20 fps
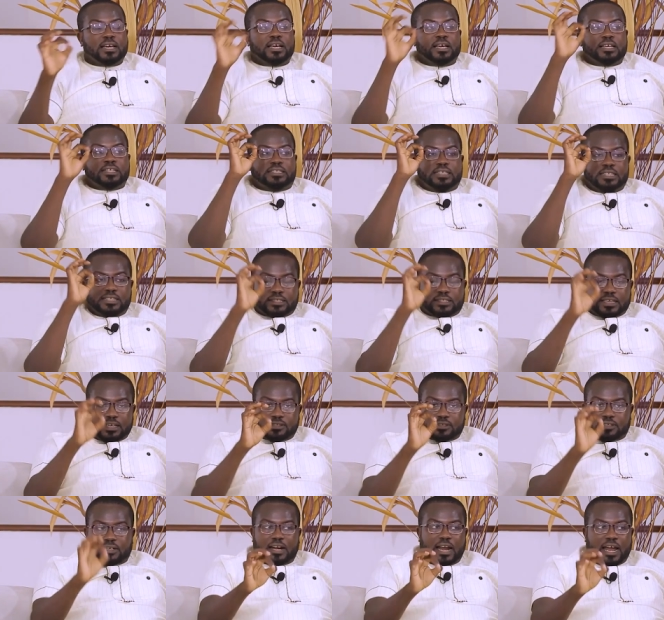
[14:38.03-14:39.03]
Jesus
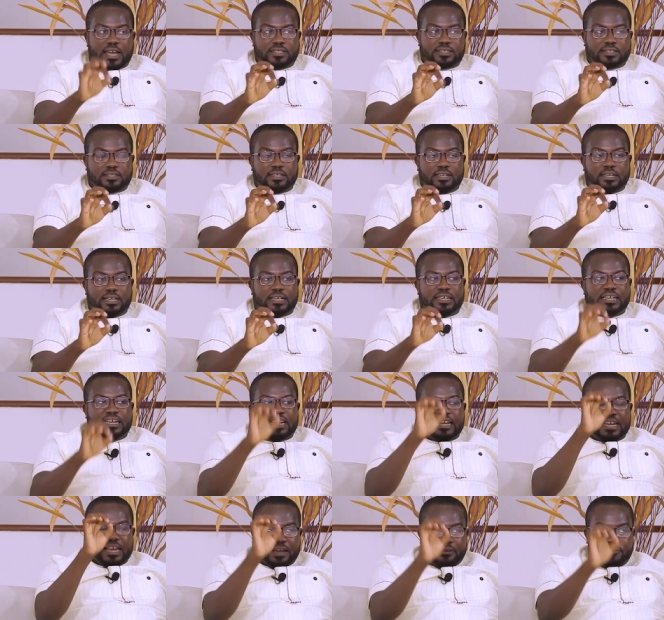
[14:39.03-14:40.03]
Christ
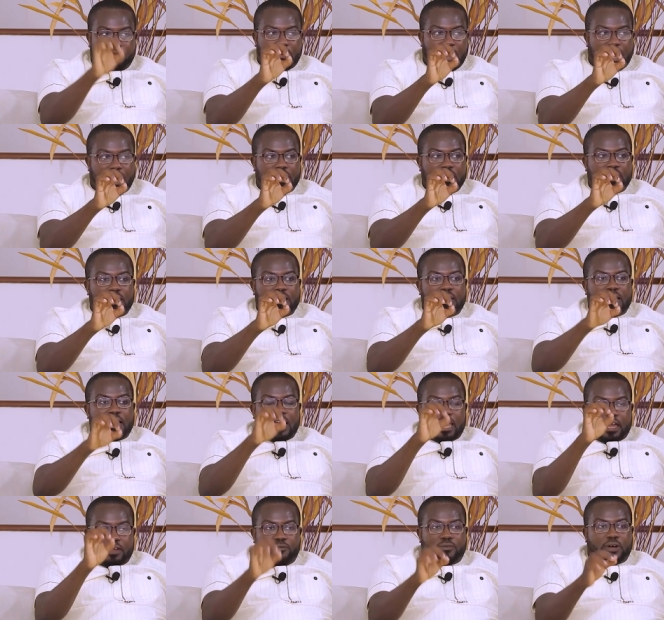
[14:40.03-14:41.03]
never
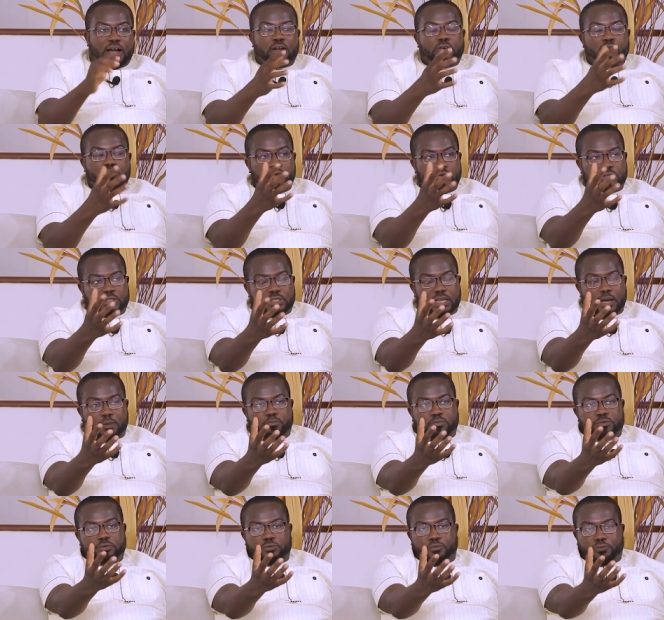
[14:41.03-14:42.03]
ever rose up
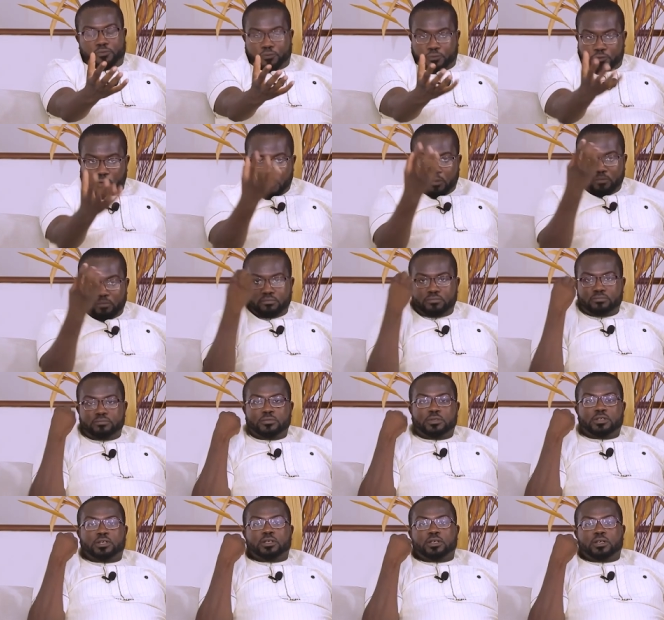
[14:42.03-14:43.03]
from
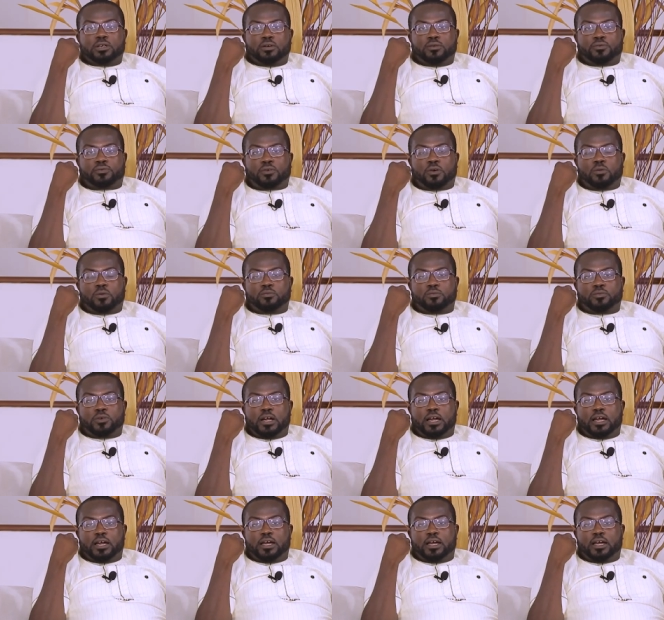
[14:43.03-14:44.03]
from, uh, uh,
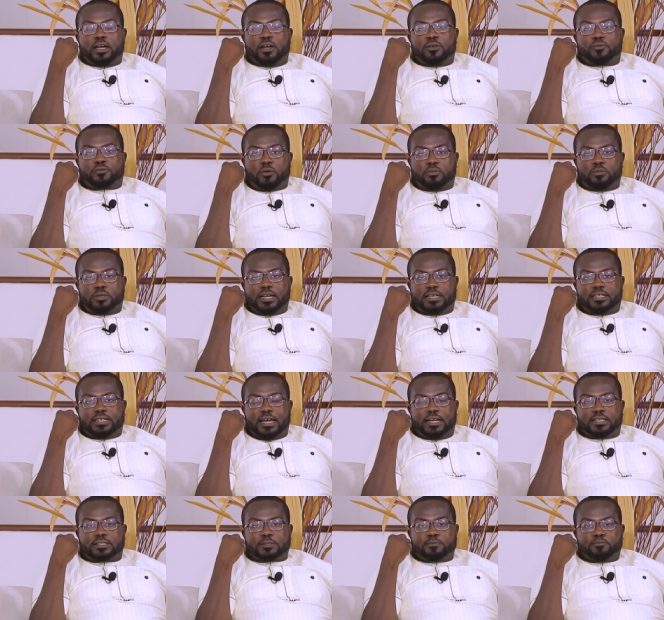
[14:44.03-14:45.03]
uh, from the
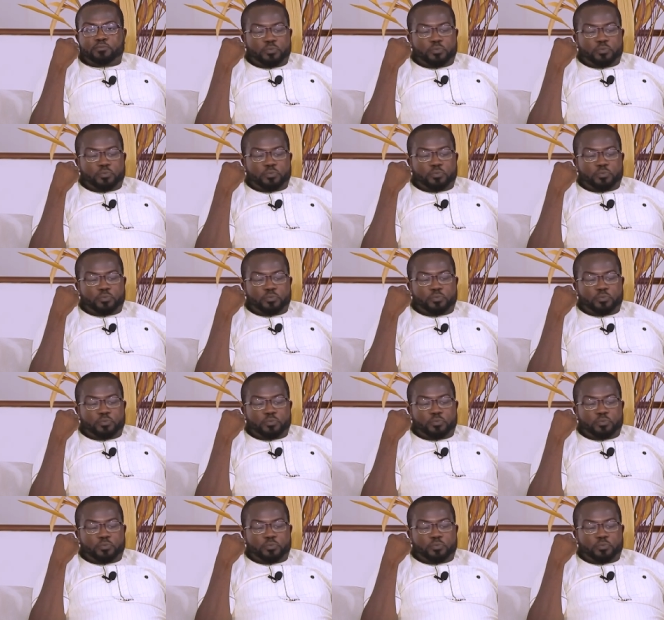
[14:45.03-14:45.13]
dead.